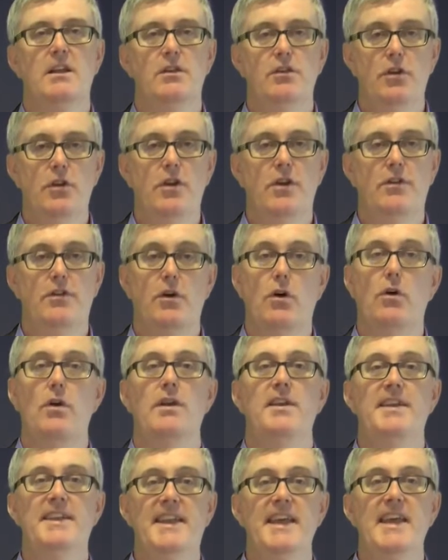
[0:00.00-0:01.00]
Unit,
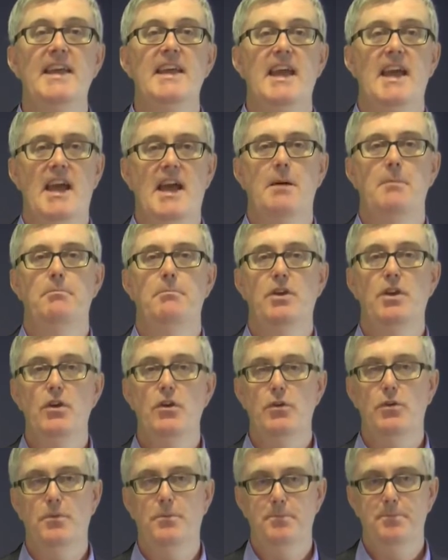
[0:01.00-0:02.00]
or
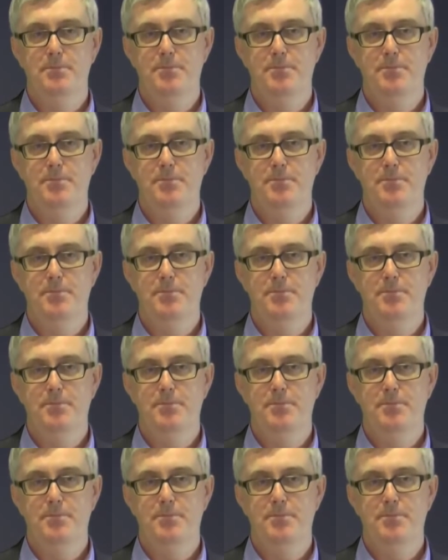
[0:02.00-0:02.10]
DMU.